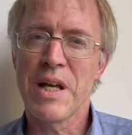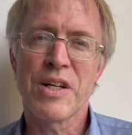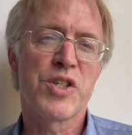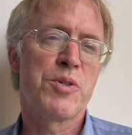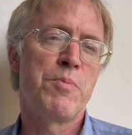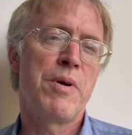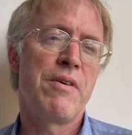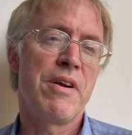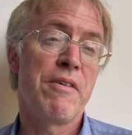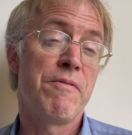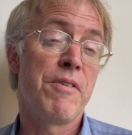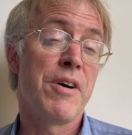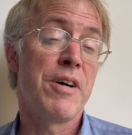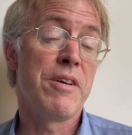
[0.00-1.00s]
Xperia
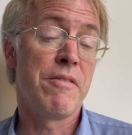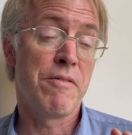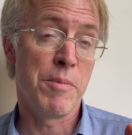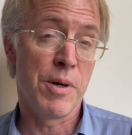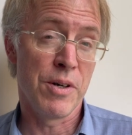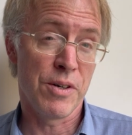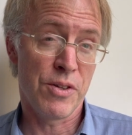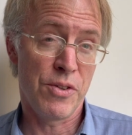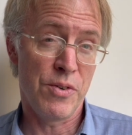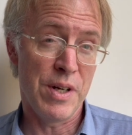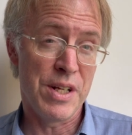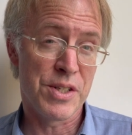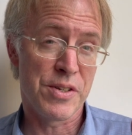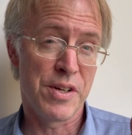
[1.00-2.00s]
5 Mark
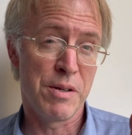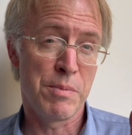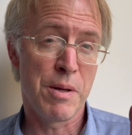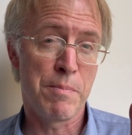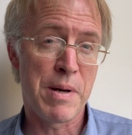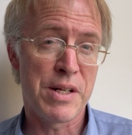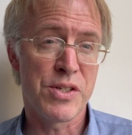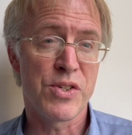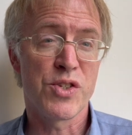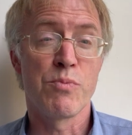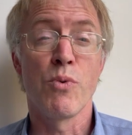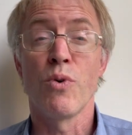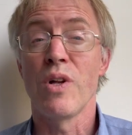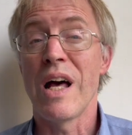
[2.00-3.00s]
III is going to be a better,
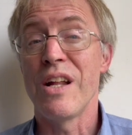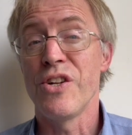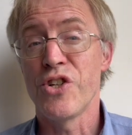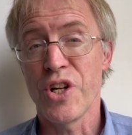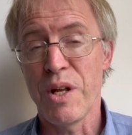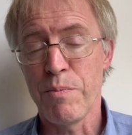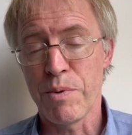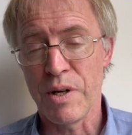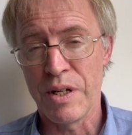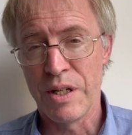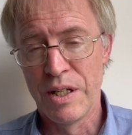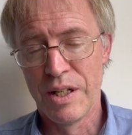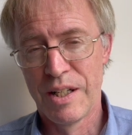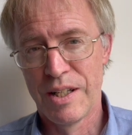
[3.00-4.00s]
smaller and cheaper
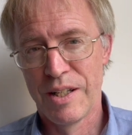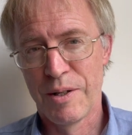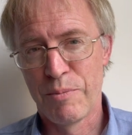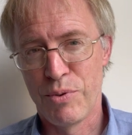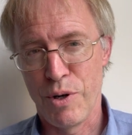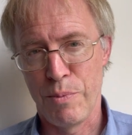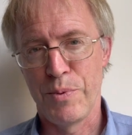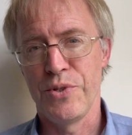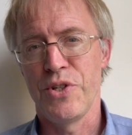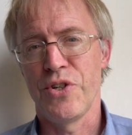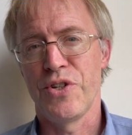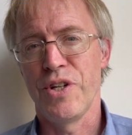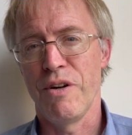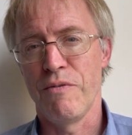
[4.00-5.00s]

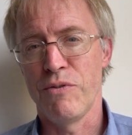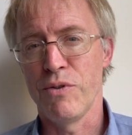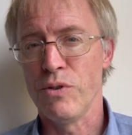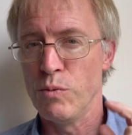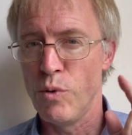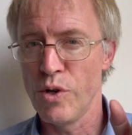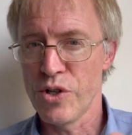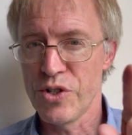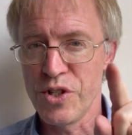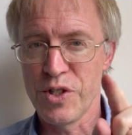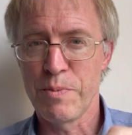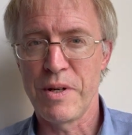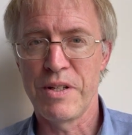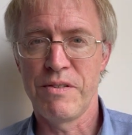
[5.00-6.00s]
proposition overall. Watch this
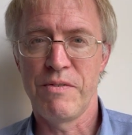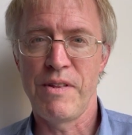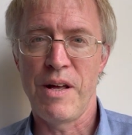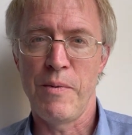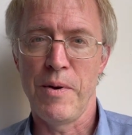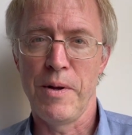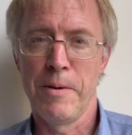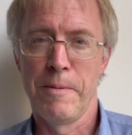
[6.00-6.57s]
space for that one.